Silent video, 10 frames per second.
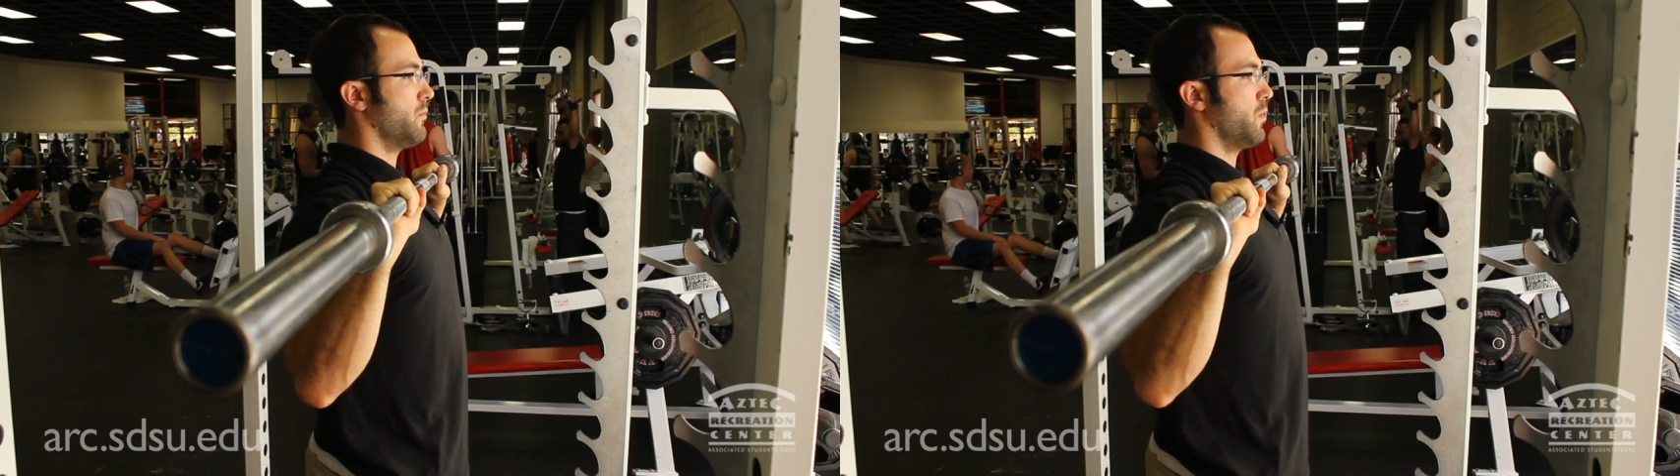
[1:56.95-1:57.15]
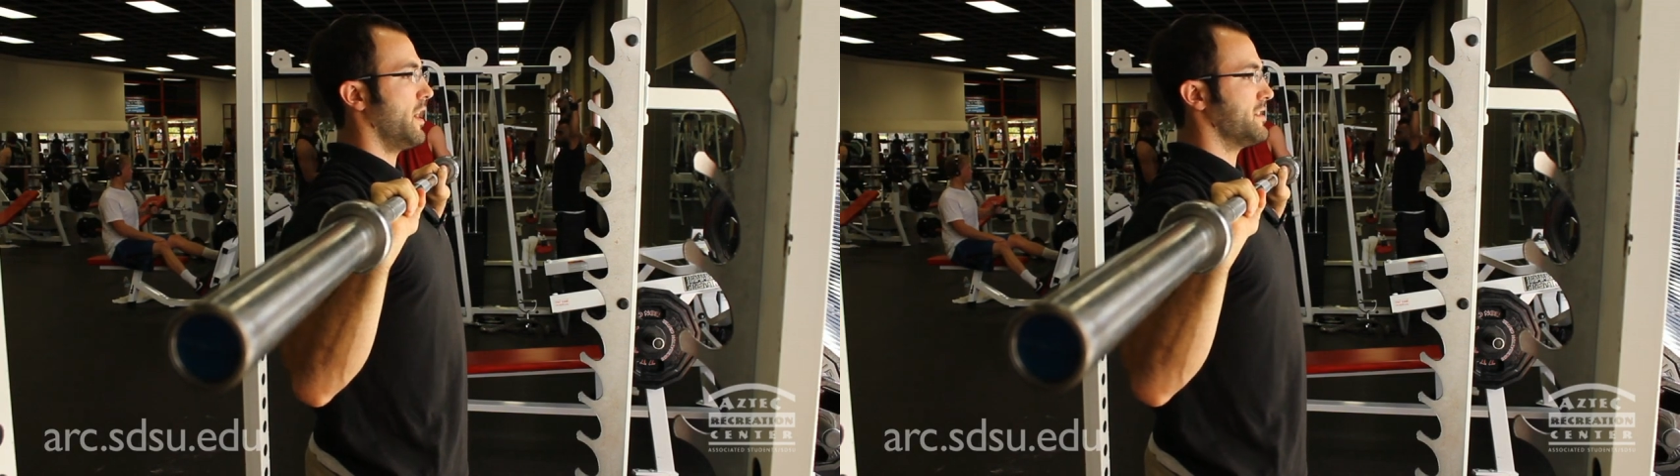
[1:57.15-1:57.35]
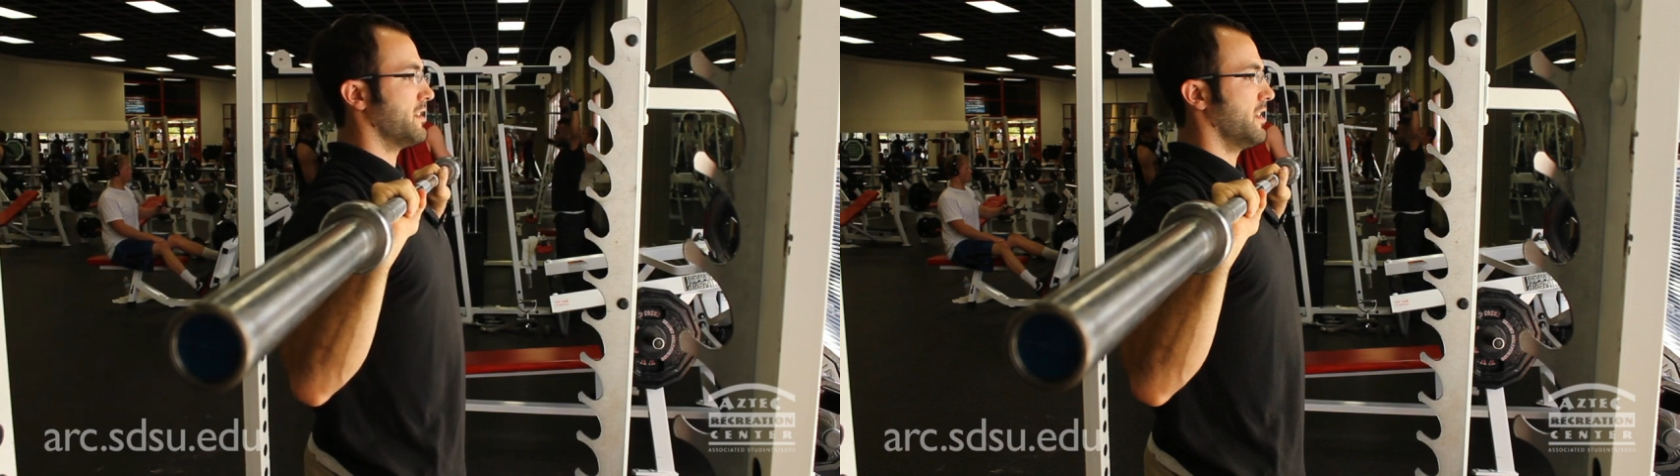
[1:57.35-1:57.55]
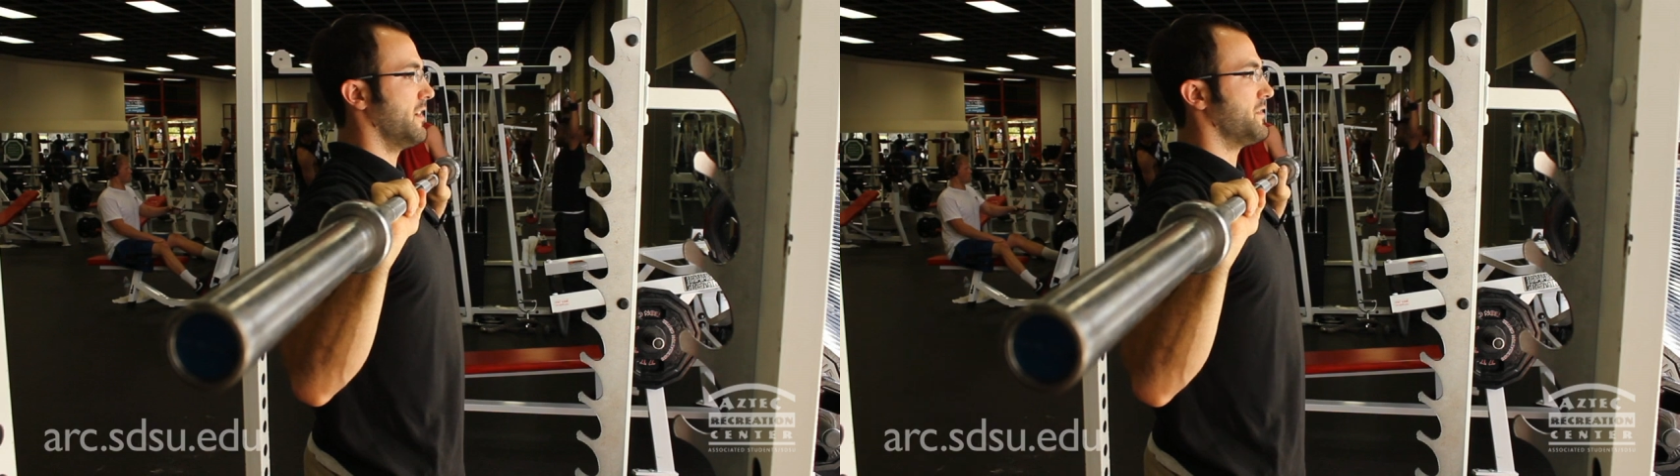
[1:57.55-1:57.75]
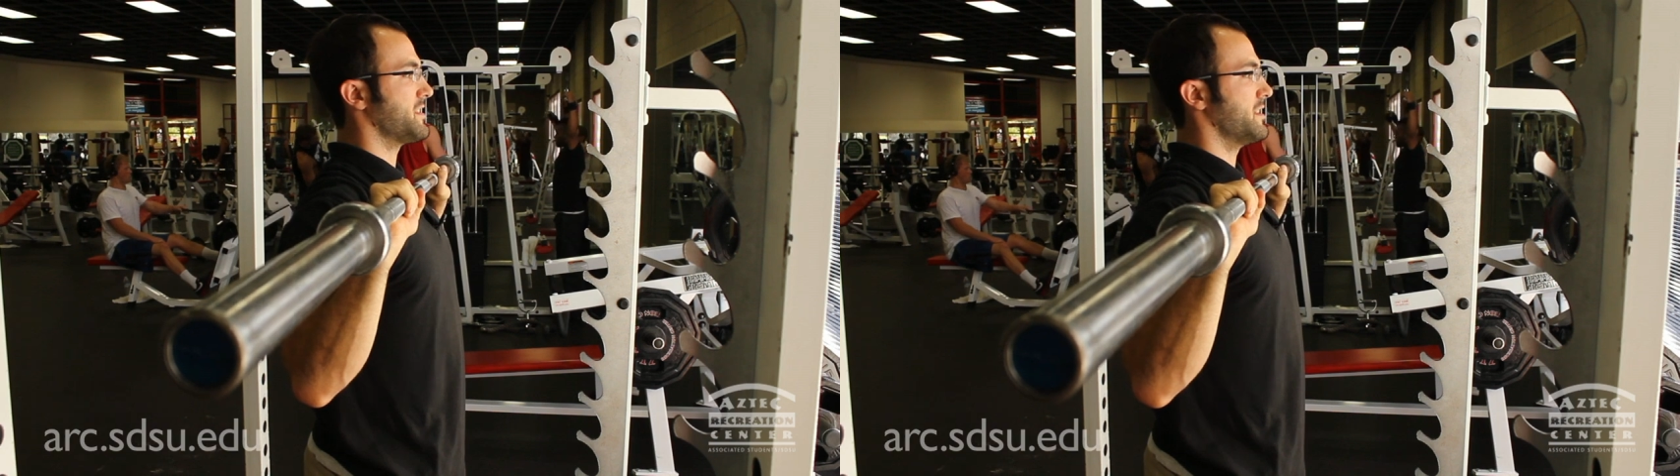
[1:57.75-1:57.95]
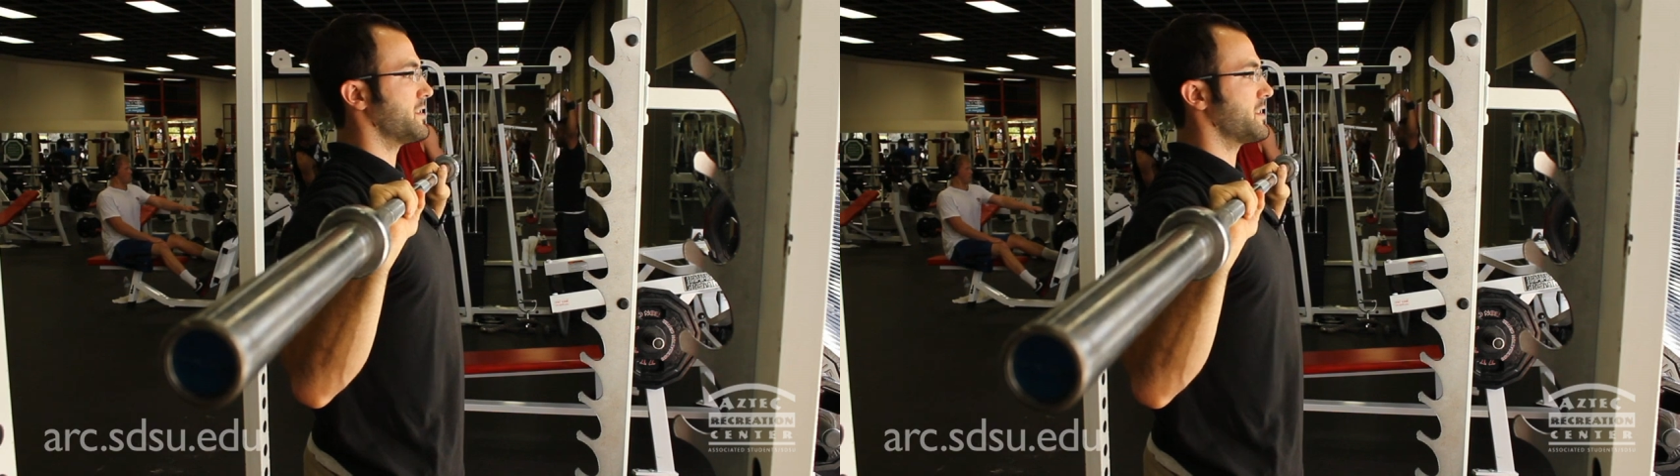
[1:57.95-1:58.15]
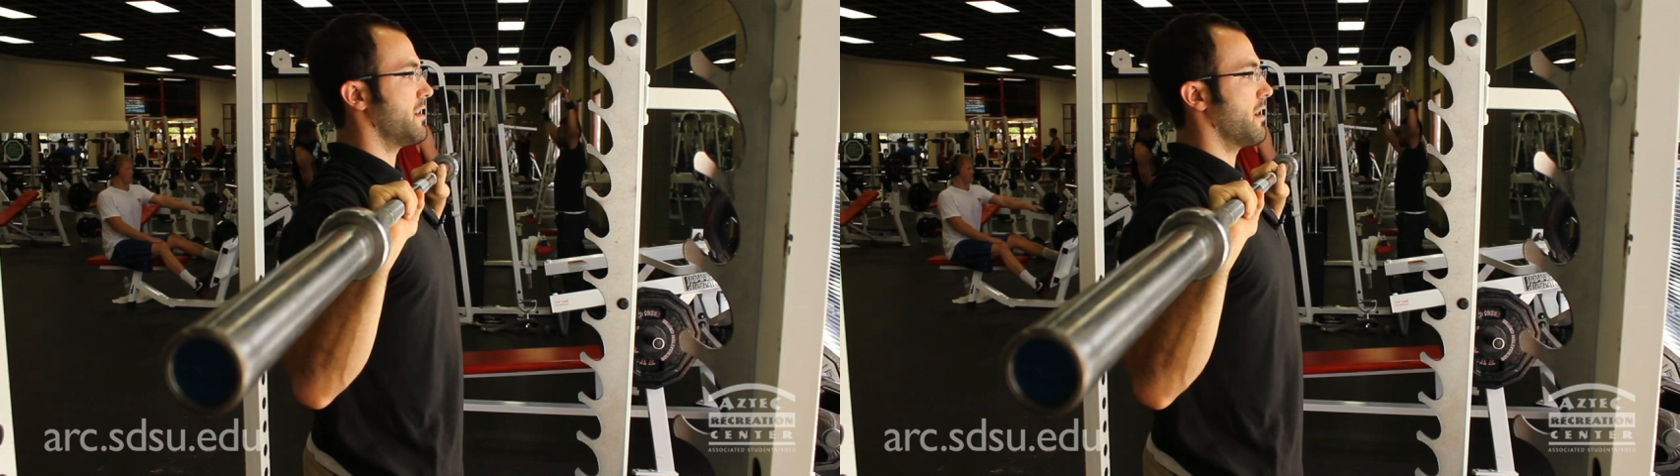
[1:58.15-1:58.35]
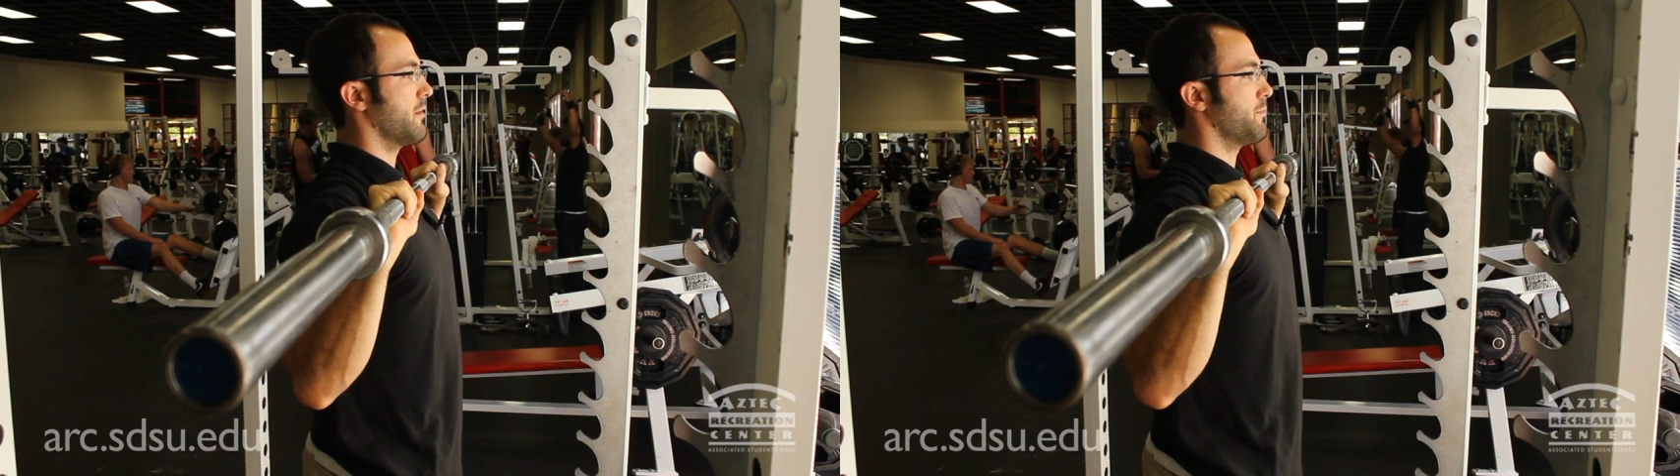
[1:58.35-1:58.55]
way to lift since
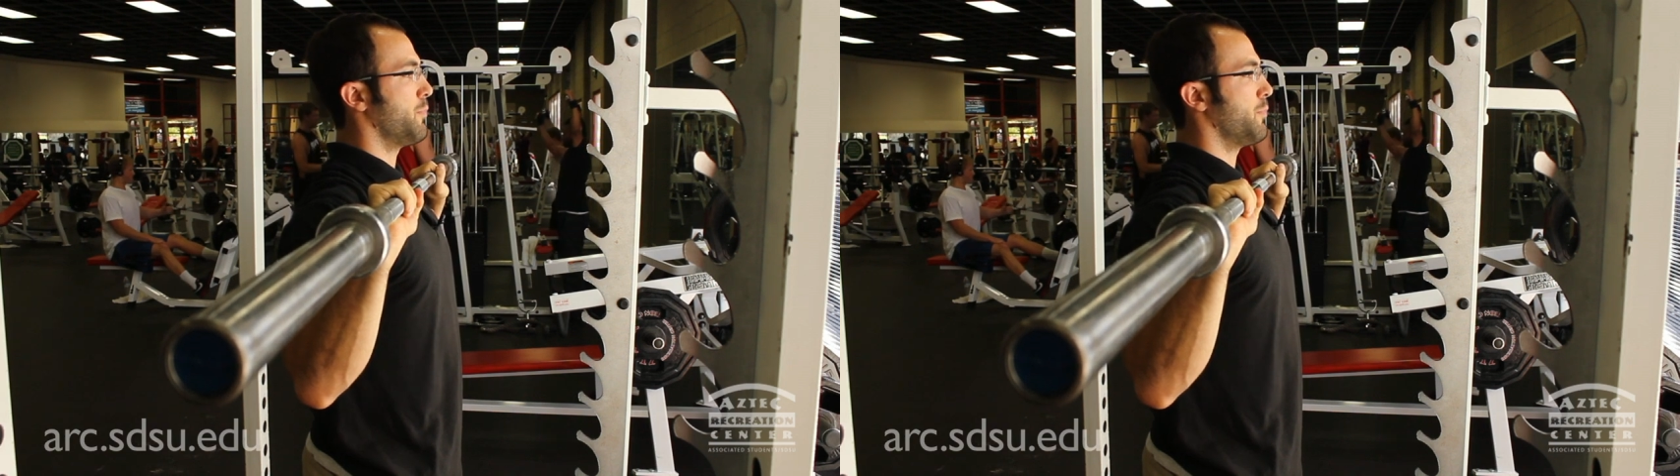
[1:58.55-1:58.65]
our